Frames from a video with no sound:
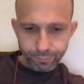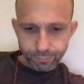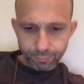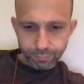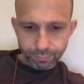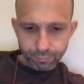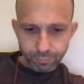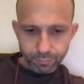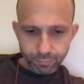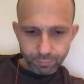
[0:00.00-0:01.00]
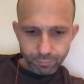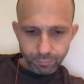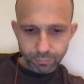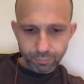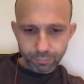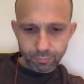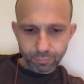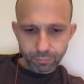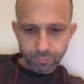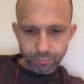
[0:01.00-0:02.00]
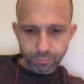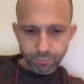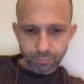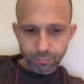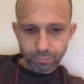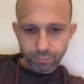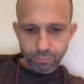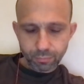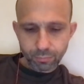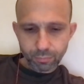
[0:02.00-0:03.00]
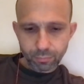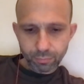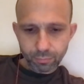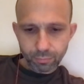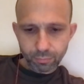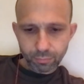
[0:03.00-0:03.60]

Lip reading: Nobody speaks.